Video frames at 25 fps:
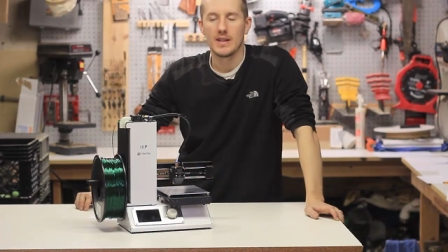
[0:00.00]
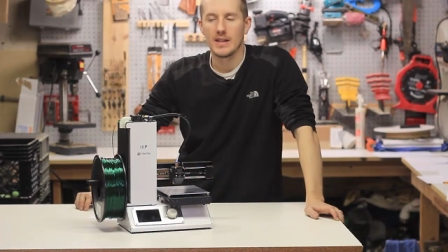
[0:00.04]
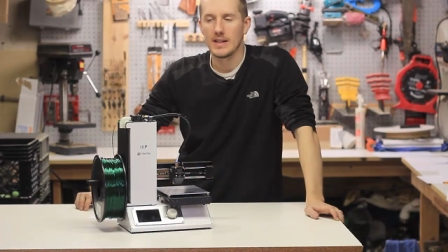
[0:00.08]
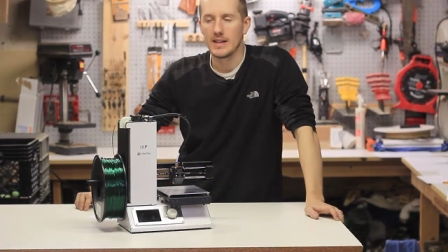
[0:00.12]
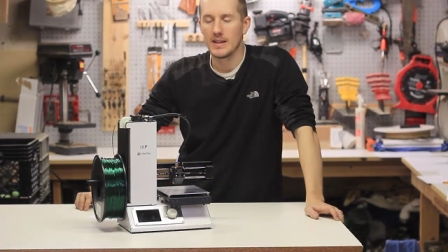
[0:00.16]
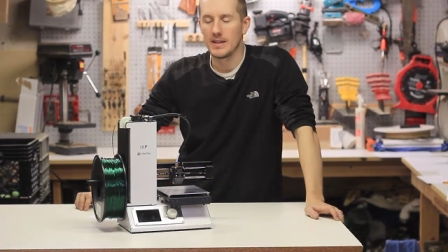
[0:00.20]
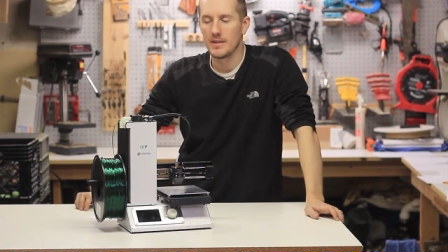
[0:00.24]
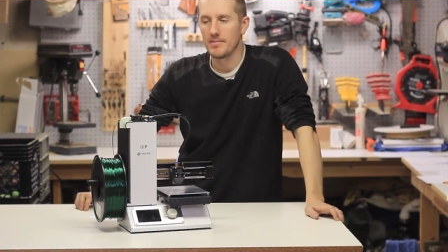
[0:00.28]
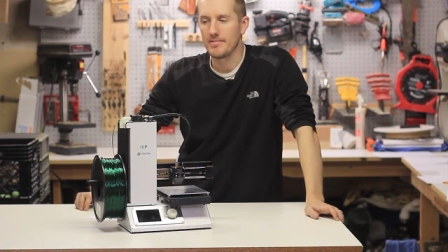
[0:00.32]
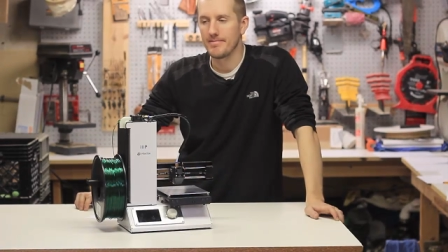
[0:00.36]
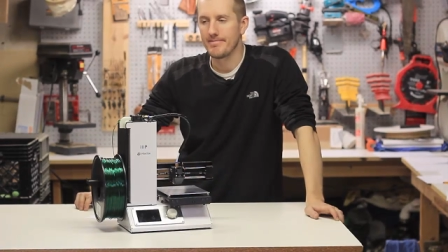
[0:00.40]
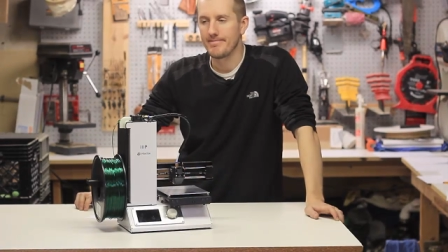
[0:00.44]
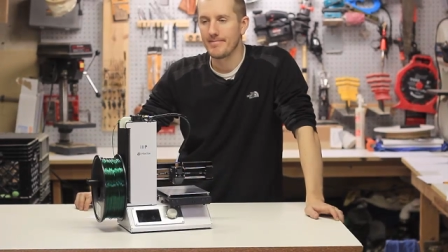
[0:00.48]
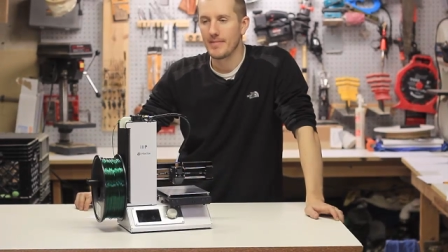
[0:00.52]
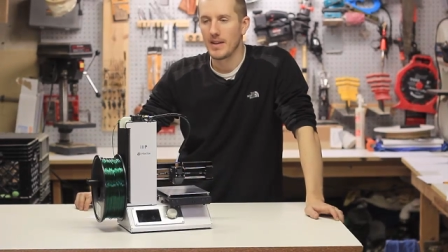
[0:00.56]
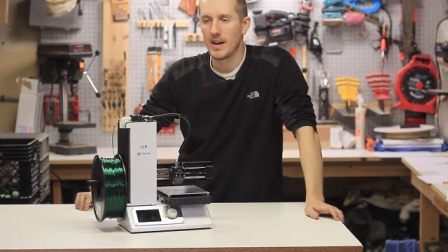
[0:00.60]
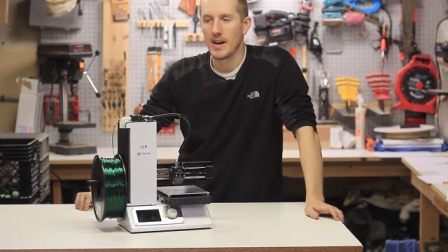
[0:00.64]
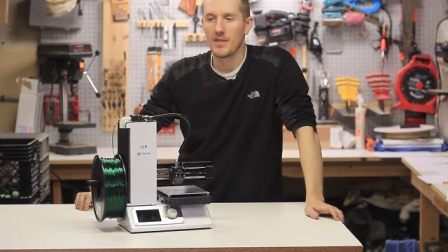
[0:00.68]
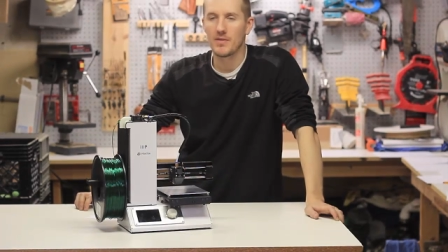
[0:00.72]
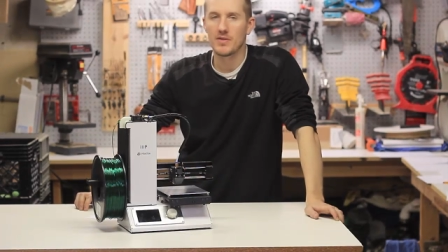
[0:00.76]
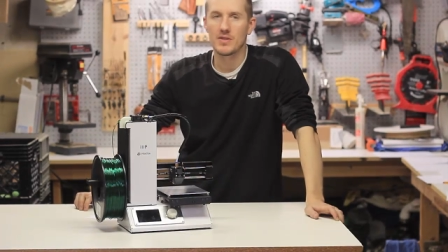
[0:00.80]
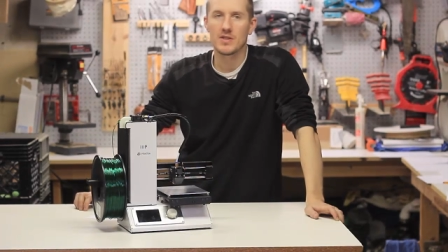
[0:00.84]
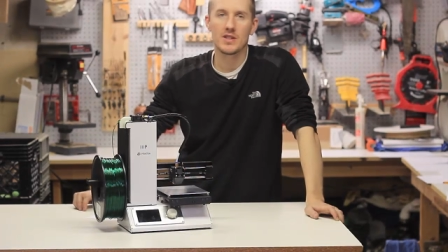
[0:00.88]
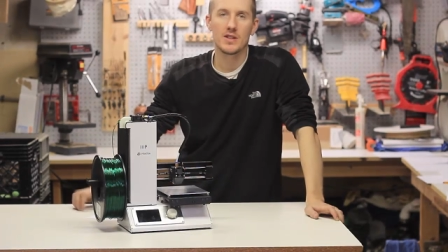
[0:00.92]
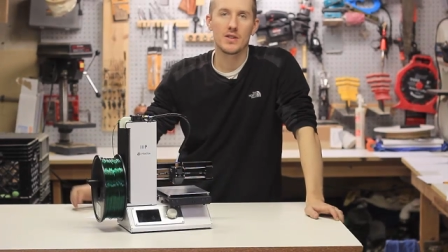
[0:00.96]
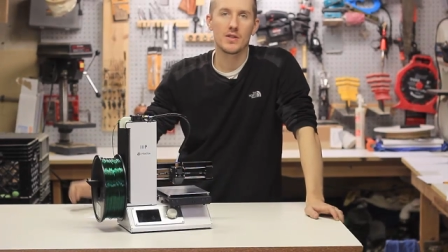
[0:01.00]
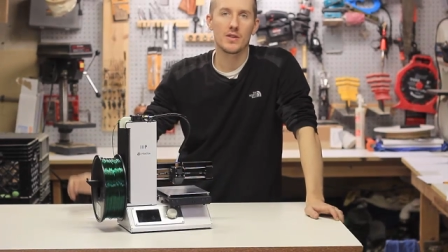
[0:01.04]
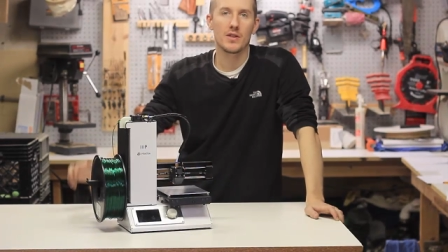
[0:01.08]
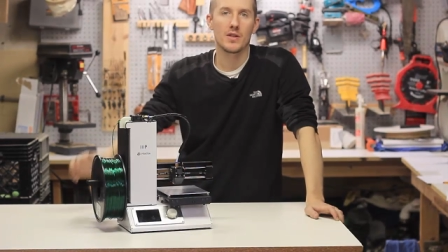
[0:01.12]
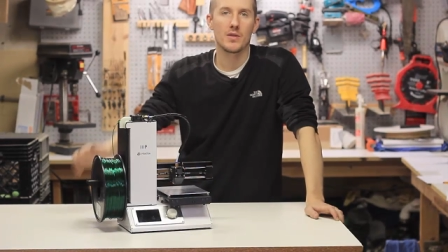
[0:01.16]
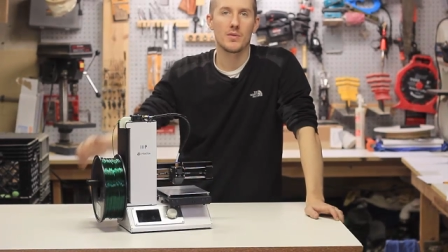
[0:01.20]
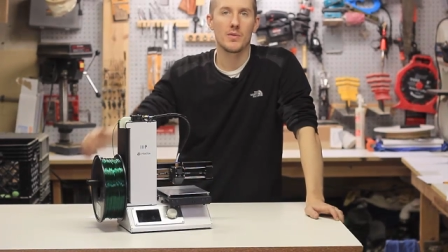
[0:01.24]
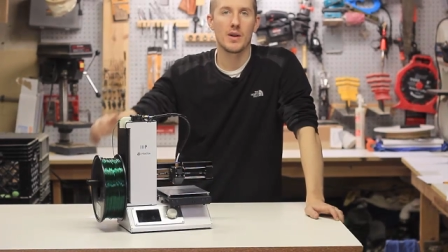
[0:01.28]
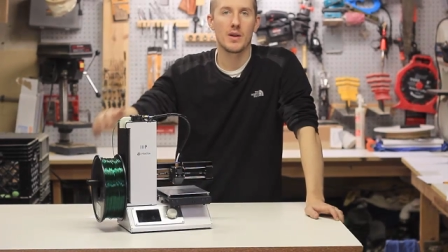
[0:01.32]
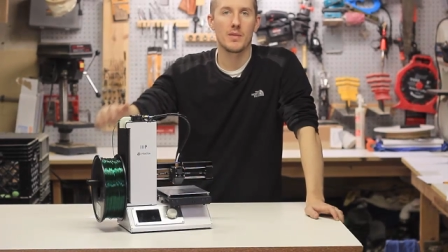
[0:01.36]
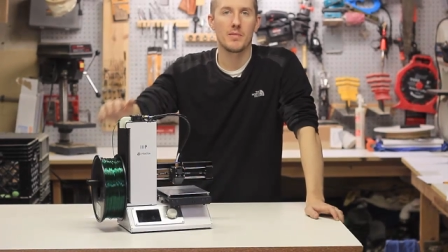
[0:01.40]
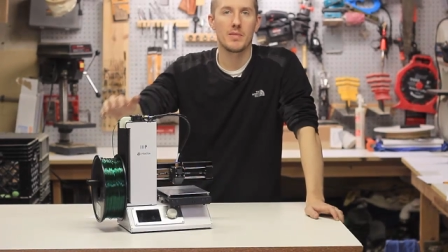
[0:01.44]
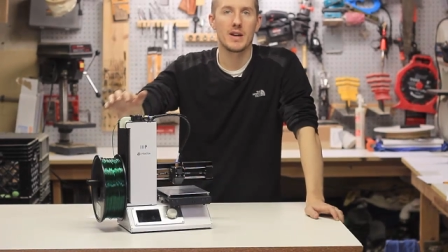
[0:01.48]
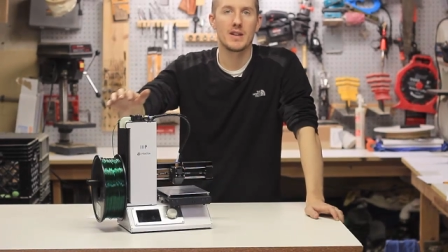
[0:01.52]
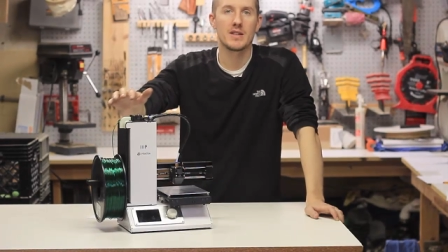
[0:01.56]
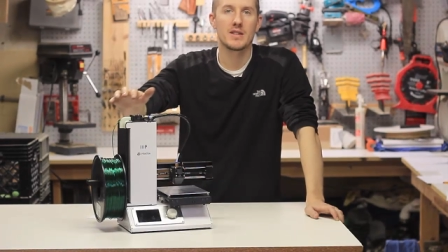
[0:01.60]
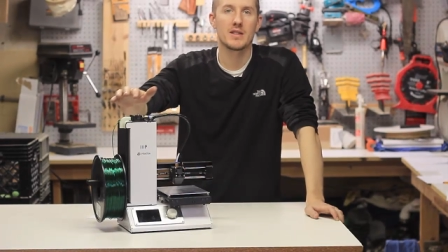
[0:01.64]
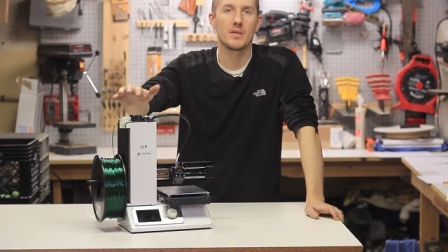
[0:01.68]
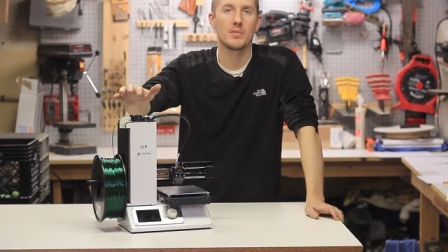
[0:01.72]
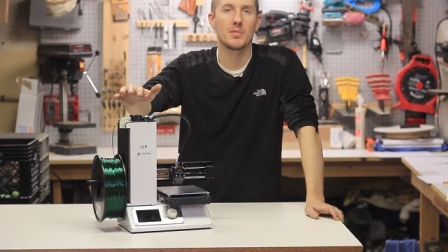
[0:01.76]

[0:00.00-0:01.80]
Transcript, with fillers: um, obviously you're going to want to buy